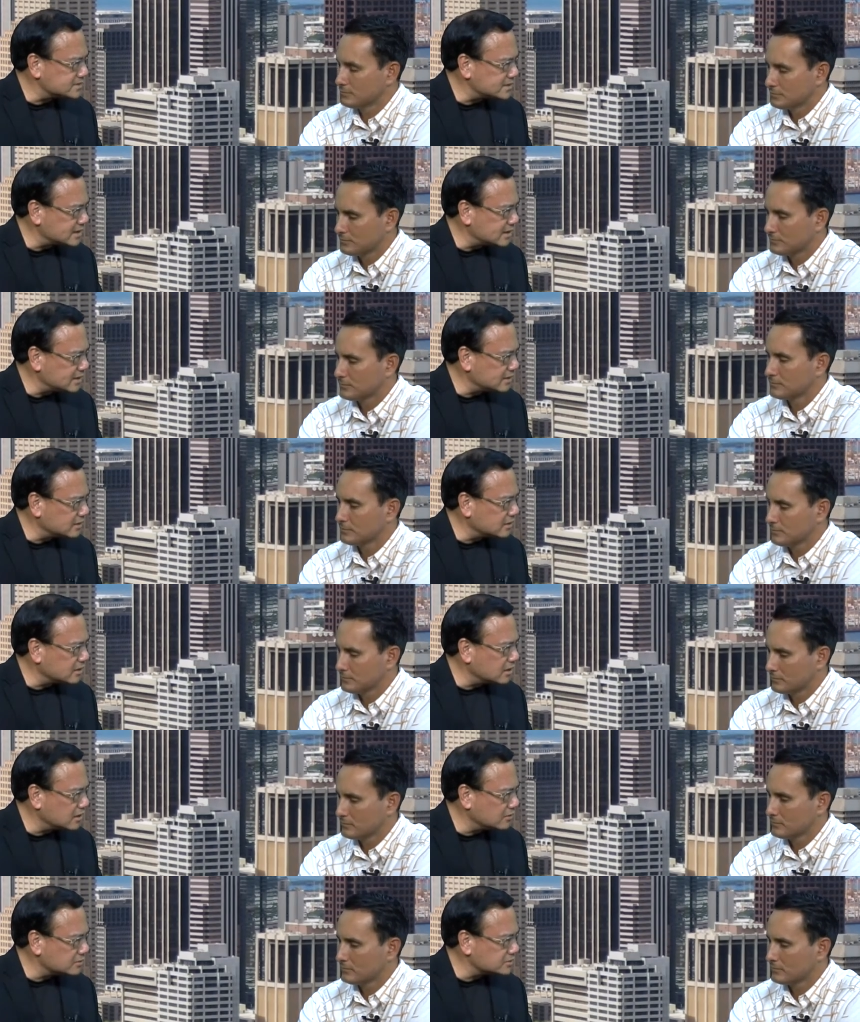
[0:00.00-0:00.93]
Speaker 1: Senate and
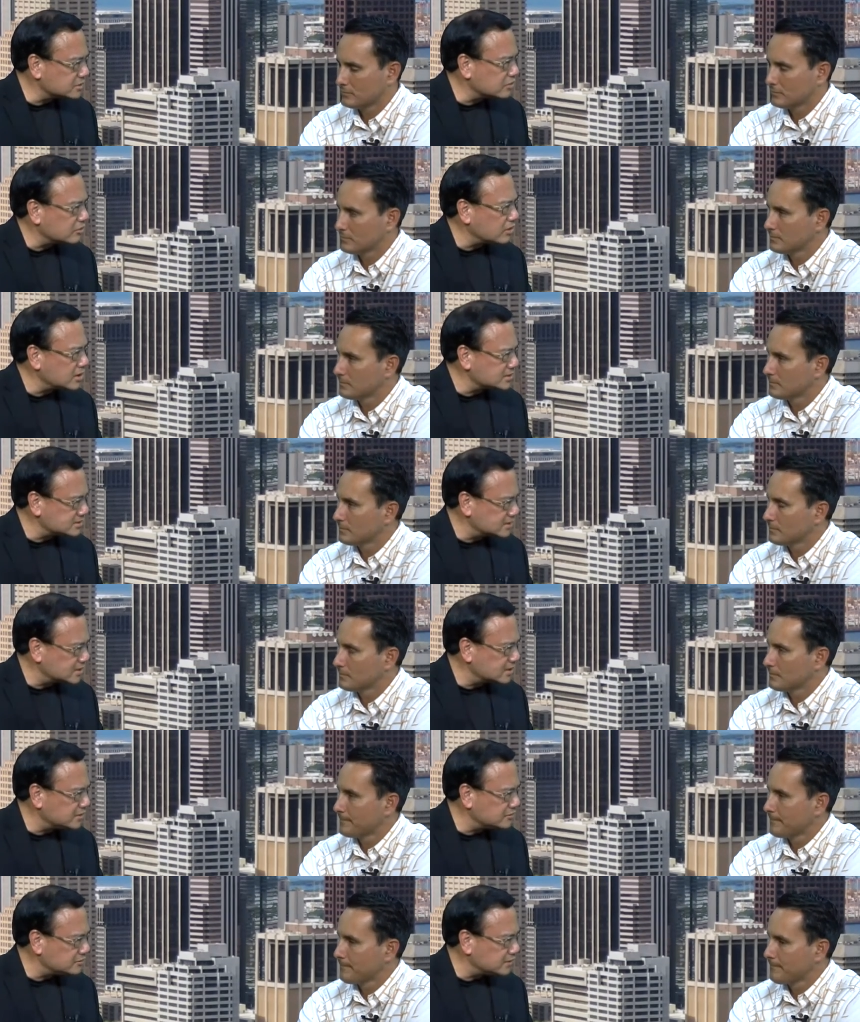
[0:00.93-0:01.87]
Congress across the
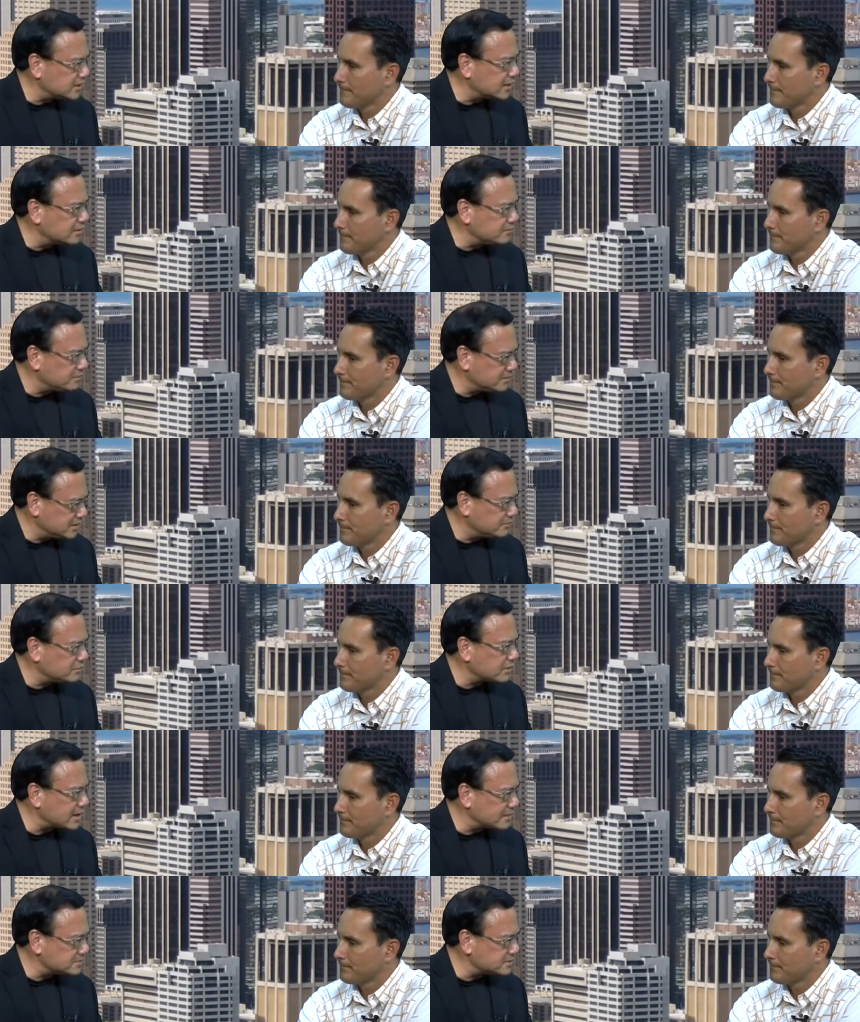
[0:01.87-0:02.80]
country, and
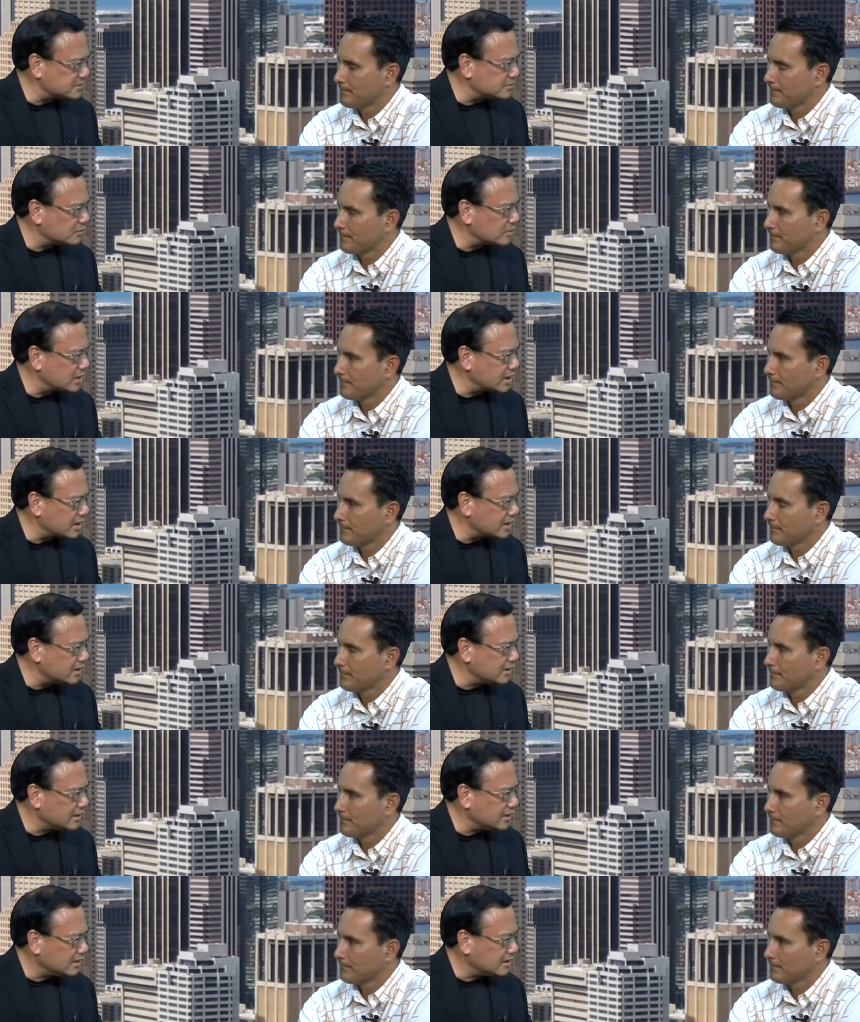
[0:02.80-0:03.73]
perhaps in Hawaii,
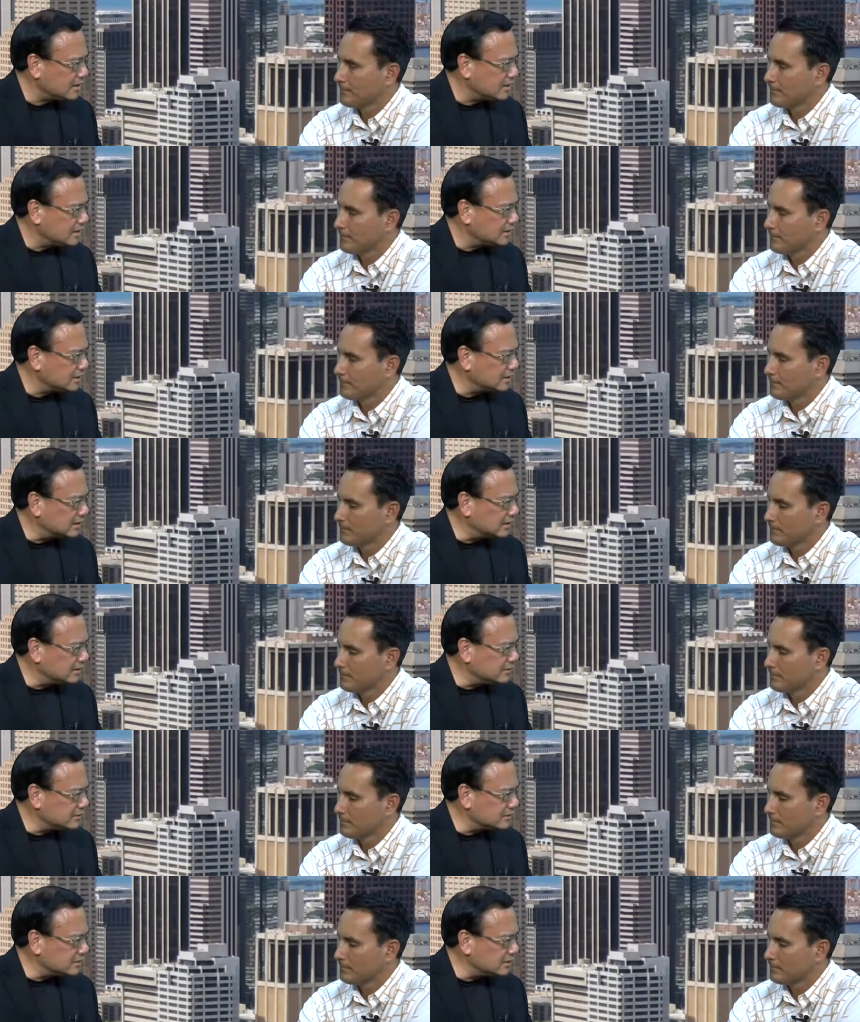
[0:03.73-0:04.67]
a
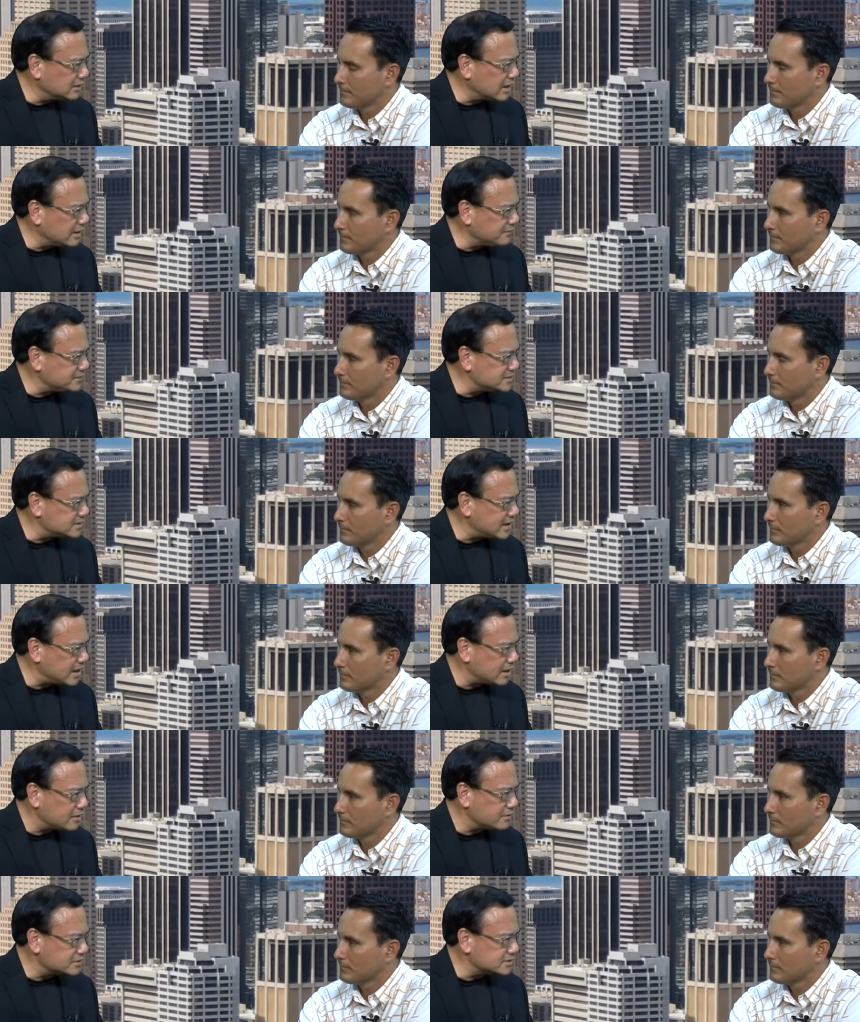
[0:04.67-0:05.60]
lot of
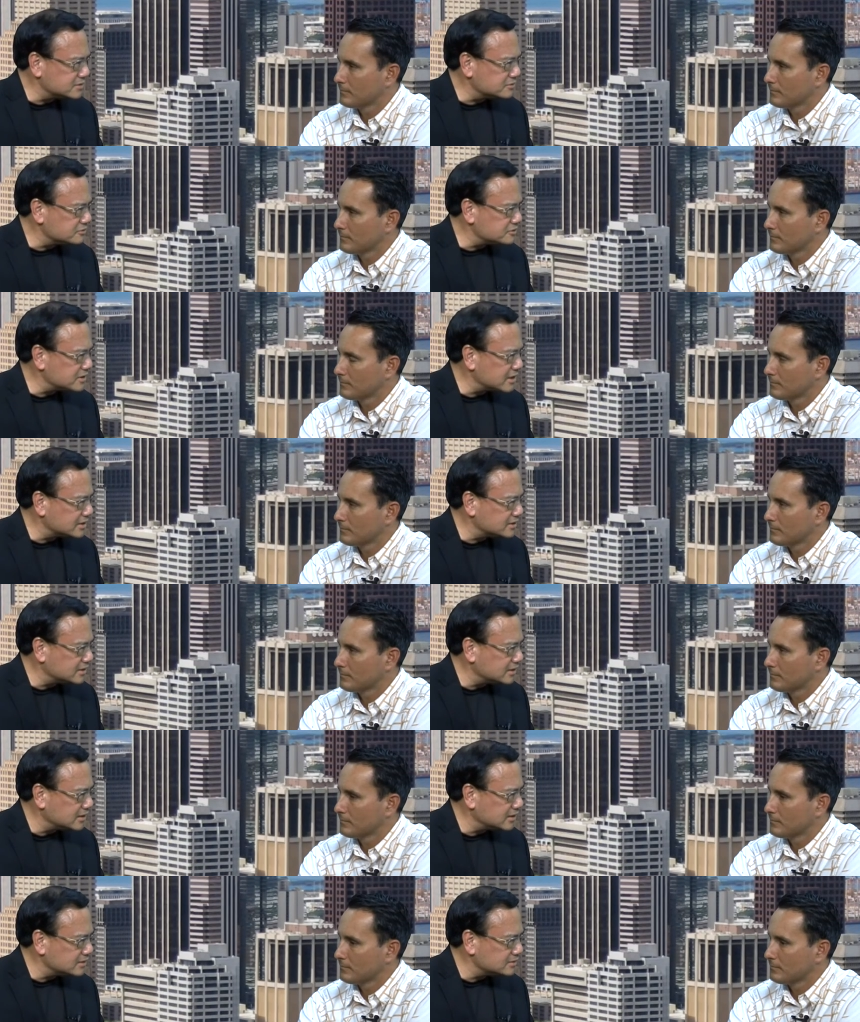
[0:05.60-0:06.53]
scare is
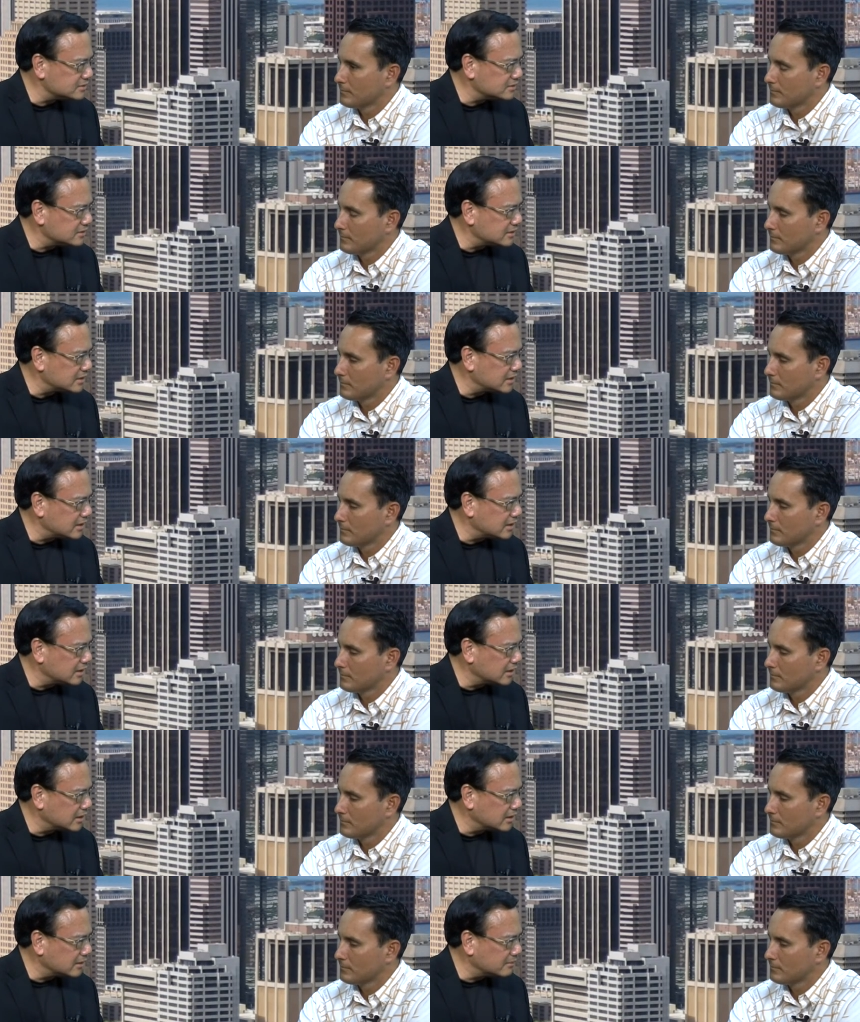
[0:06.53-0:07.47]
interjected into the
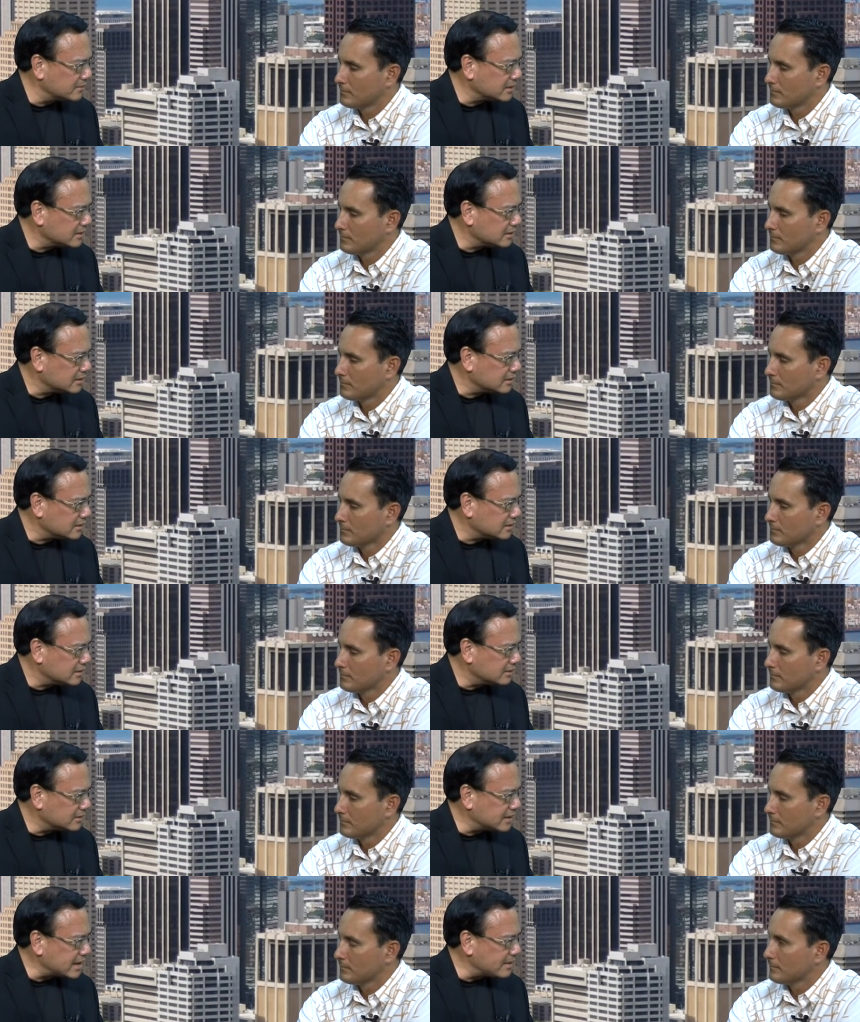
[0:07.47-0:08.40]

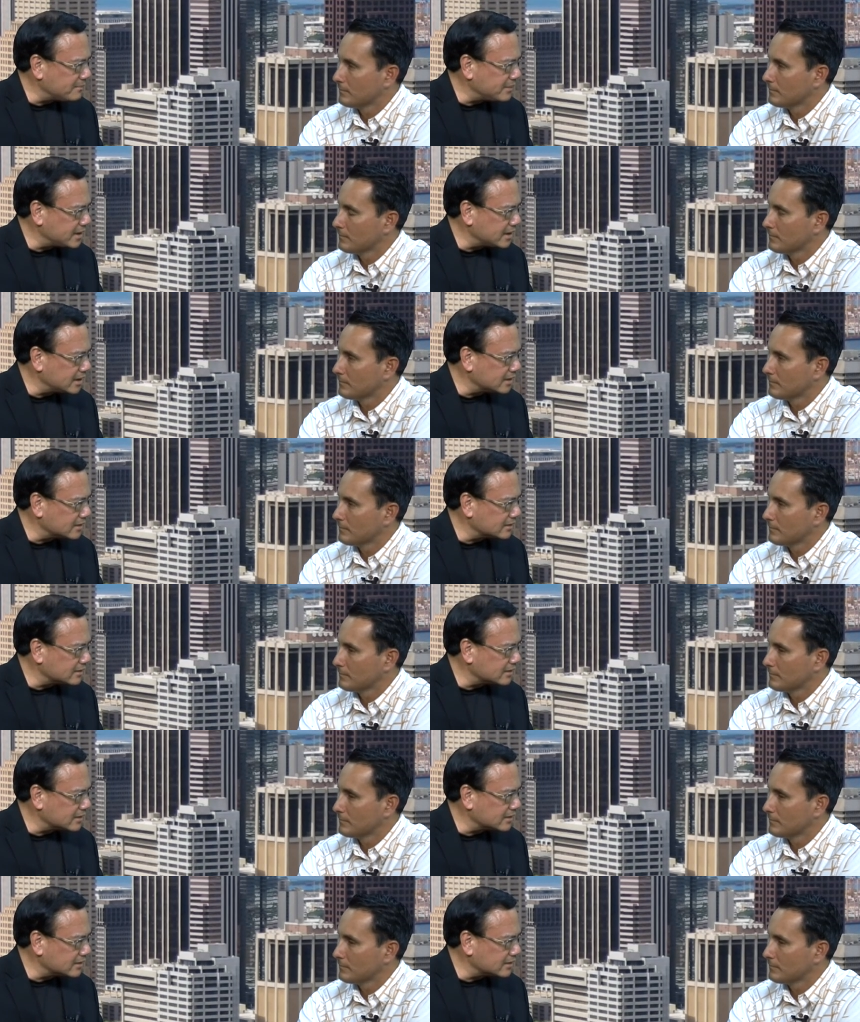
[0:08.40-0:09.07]
campaigning,